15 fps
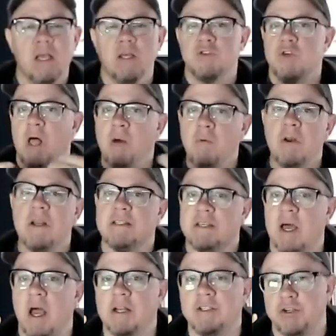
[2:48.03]
So I want to
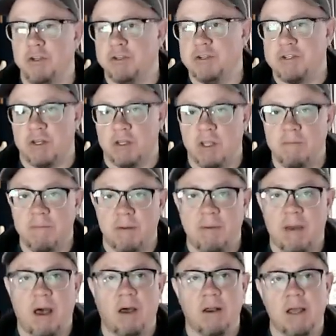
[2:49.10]
talk to you just a little bit
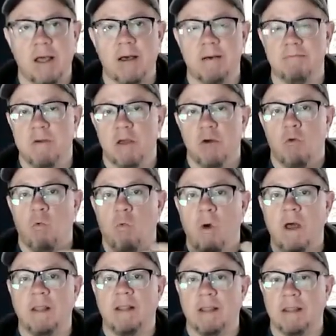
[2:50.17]
about um,
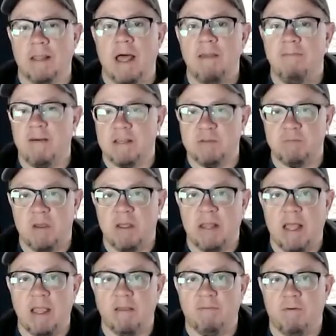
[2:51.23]
what life has been
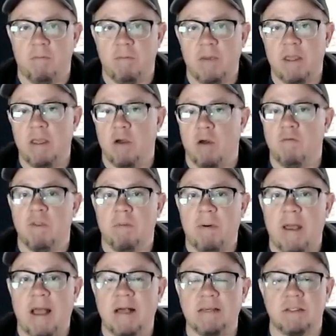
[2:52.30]
like for me over the
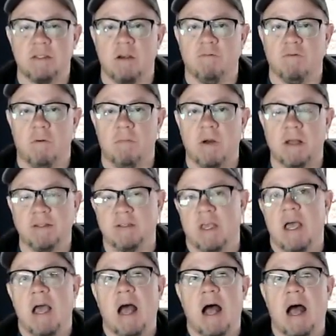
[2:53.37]
past several months.
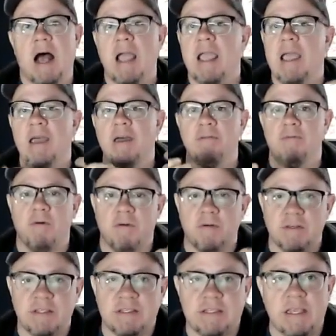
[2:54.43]
I have
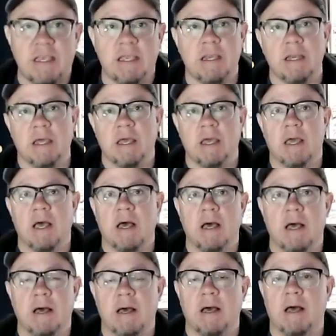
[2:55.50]
seen
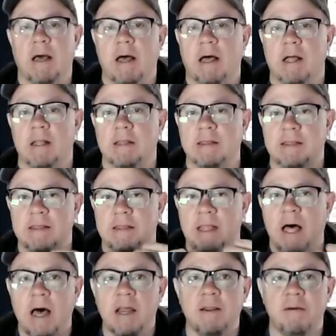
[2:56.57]
uh, a
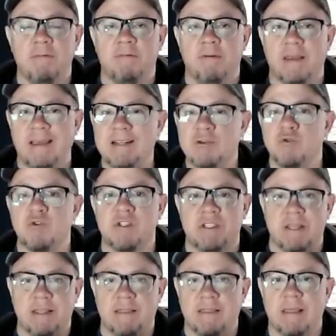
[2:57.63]
lot of
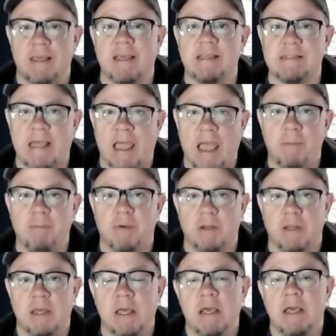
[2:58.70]
interesting things
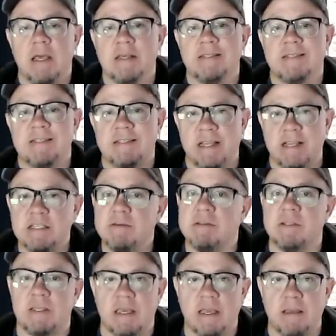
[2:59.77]
happen since
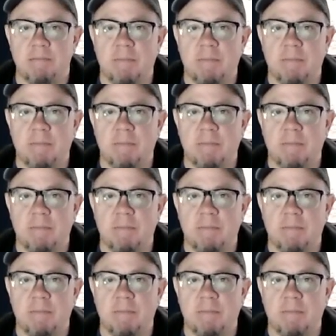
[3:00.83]
the